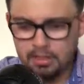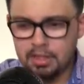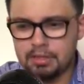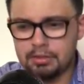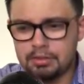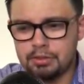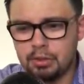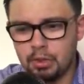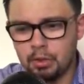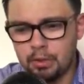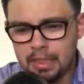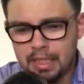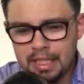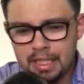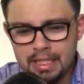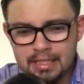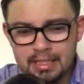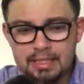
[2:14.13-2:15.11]
So
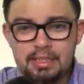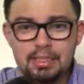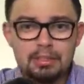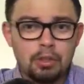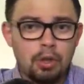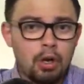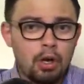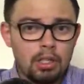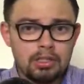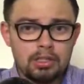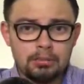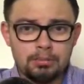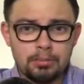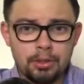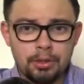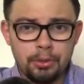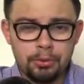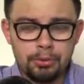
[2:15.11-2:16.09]
this is
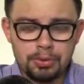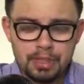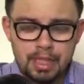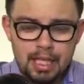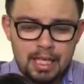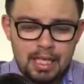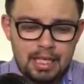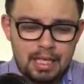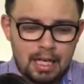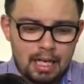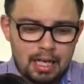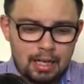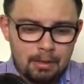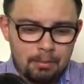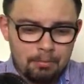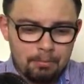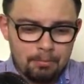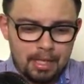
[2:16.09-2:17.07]
awesome news.
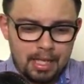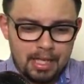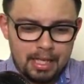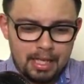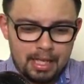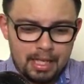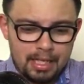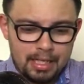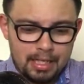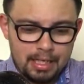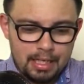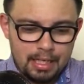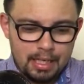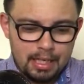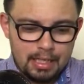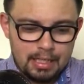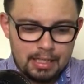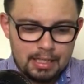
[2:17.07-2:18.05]
Um, it, it,
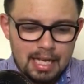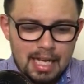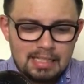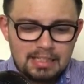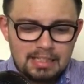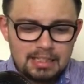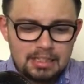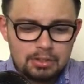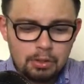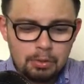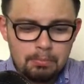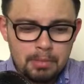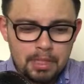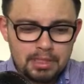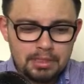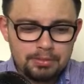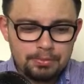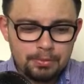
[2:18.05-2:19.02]
not just so
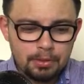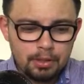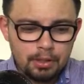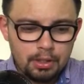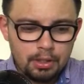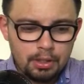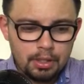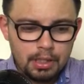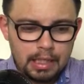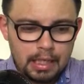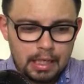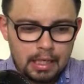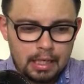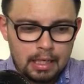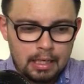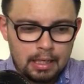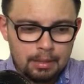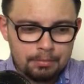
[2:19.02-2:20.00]
much for,
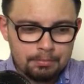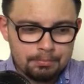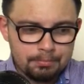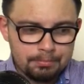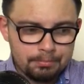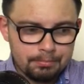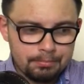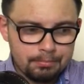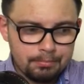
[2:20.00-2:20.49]
um,